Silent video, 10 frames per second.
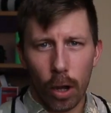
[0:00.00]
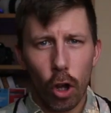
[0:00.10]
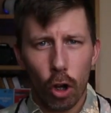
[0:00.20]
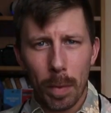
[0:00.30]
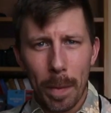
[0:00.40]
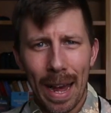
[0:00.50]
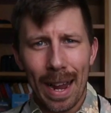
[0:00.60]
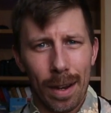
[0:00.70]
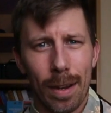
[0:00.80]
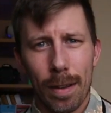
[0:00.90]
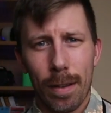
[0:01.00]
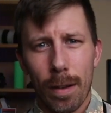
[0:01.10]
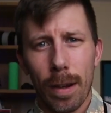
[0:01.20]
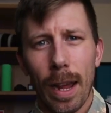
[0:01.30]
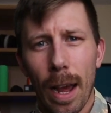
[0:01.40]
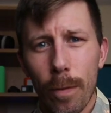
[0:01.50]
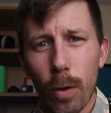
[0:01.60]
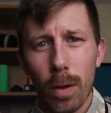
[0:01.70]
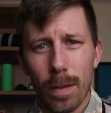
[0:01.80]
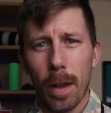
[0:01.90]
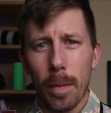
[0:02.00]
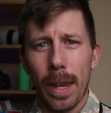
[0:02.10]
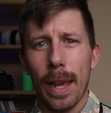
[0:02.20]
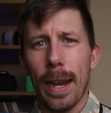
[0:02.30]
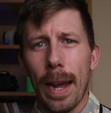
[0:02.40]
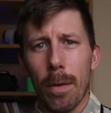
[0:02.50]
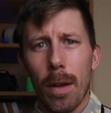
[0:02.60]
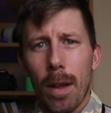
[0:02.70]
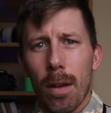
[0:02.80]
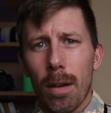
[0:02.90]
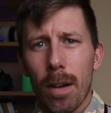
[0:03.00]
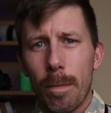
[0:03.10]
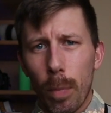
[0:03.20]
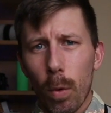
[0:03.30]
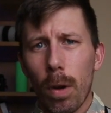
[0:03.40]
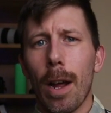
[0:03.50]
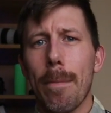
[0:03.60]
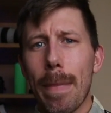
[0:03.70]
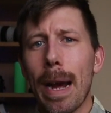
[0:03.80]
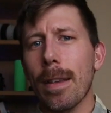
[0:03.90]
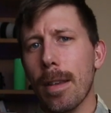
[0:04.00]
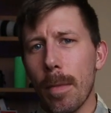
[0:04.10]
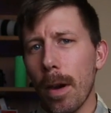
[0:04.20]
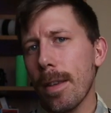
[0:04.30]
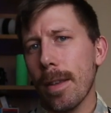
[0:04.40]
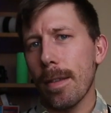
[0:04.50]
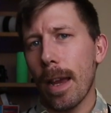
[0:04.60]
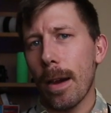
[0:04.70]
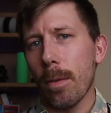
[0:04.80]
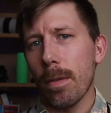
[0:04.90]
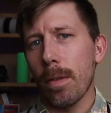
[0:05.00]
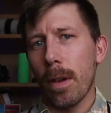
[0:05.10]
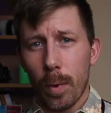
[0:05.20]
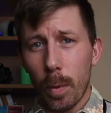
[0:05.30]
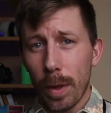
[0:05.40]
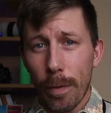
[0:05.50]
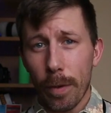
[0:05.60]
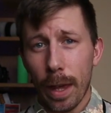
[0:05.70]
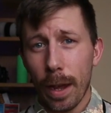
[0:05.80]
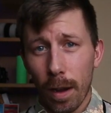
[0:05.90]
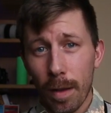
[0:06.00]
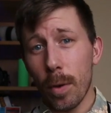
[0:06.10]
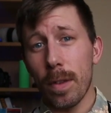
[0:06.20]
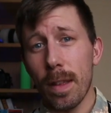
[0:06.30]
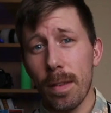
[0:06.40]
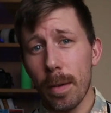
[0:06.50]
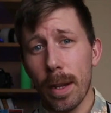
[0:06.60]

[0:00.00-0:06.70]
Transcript: on my back I have got some kit. Now I've borderline maximised this out with everything I put into